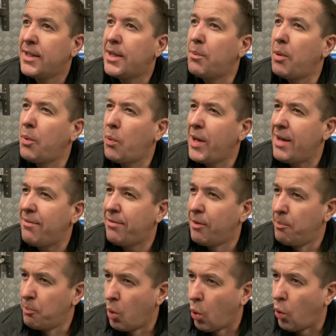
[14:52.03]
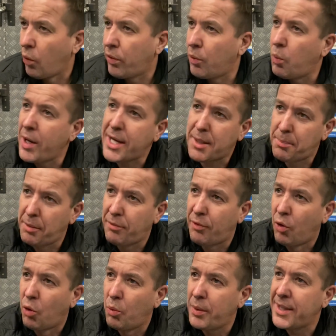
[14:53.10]
Did we win it for more the week
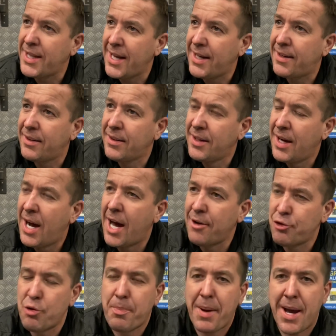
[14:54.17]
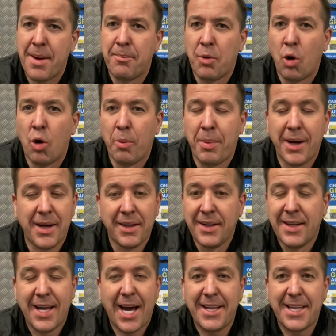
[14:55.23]
before? We did. £100 more, but
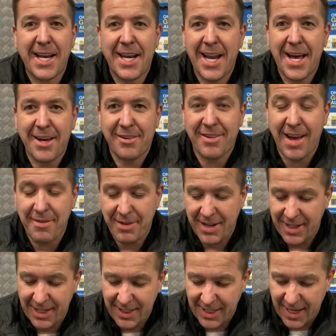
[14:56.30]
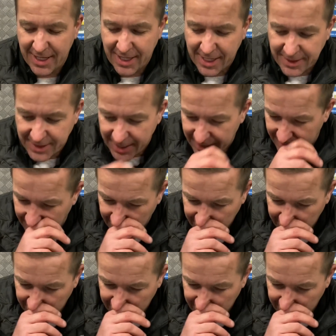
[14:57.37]
they didn't let us have it, and in the end they did.